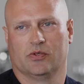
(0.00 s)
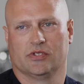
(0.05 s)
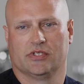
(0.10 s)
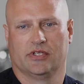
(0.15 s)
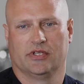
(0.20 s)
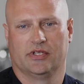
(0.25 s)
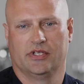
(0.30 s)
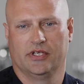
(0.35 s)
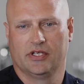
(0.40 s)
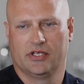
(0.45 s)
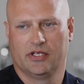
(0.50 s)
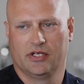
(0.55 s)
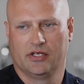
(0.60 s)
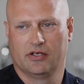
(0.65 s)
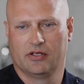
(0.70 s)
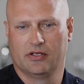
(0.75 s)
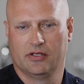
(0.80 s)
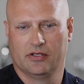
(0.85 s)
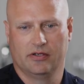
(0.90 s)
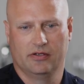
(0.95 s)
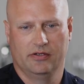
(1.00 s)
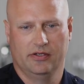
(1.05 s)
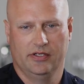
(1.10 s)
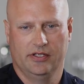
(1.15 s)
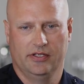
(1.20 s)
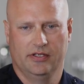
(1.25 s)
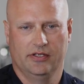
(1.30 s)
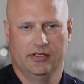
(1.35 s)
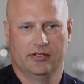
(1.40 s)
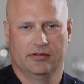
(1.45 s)
wasn't thinking
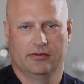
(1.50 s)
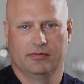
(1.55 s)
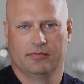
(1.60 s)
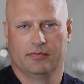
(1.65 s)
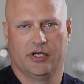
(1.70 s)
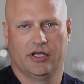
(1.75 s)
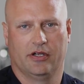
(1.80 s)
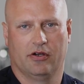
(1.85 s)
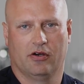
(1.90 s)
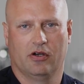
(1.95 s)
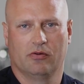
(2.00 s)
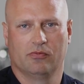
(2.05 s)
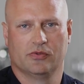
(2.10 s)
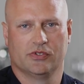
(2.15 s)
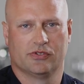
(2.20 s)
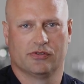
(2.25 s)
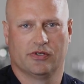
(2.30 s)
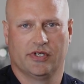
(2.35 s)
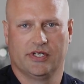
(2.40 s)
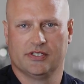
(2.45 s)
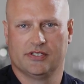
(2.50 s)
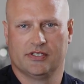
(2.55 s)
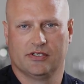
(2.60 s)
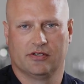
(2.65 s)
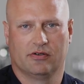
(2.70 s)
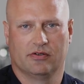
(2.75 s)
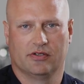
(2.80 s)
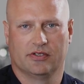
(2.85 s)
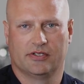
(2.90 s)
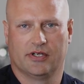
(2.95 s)
clearly. My heart was racing
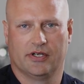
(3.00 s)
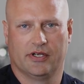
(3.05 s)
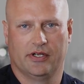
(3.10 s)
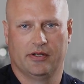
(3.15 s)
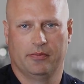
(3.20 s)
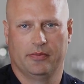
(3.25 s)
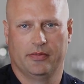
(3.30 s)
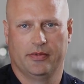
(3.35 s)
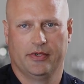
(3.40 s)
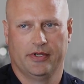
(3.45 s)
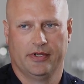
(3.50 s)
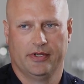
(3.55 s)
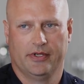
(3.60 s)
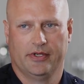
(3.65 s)
all the time.